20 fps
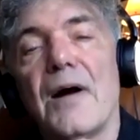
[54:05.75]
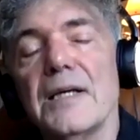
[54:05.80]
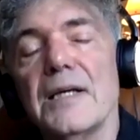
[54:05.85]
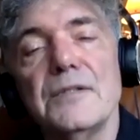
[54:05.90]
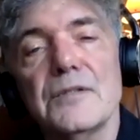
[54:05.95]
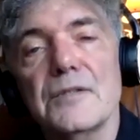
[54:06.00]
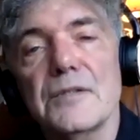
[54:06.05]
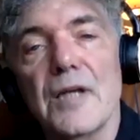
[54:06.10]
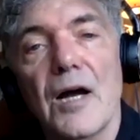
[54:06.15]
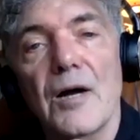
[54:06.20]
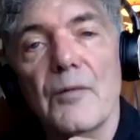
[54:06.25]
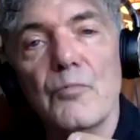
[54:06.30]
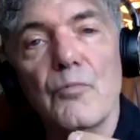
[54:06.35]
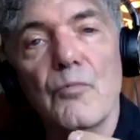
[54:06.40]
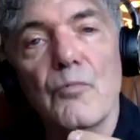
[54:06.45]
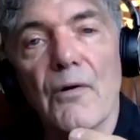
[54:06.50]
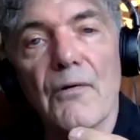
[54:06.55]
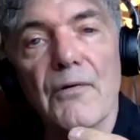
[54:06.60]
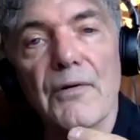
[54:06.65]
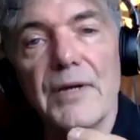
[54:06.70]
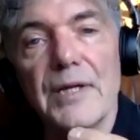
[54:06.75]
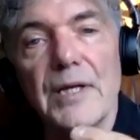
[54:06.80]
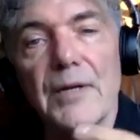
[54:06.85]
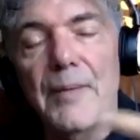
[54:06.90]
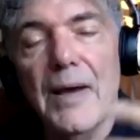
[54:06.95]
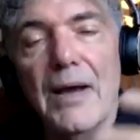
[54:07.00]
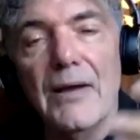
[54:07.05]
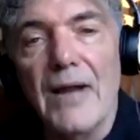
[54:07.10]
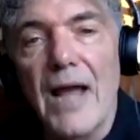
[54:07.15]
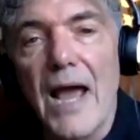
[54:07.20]
stop worrying
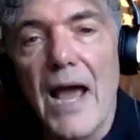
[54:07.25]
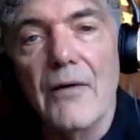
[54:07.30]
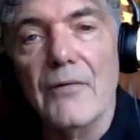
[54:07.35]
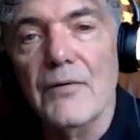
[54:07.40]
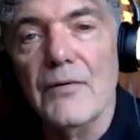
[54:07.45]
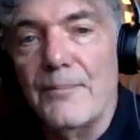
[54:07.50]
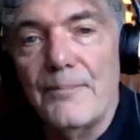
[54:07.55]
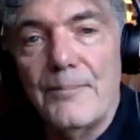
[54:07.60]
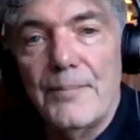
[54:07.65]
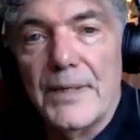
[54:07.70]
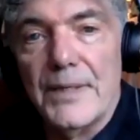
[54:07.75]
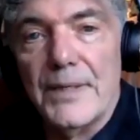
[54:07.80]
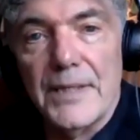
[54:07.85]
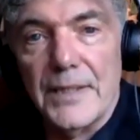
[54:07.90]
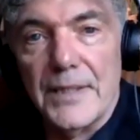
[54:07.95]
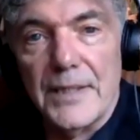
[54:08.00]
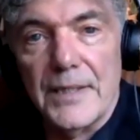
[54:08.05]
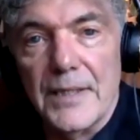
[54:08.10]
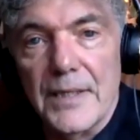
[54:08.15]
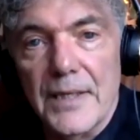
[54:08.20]
about how to be,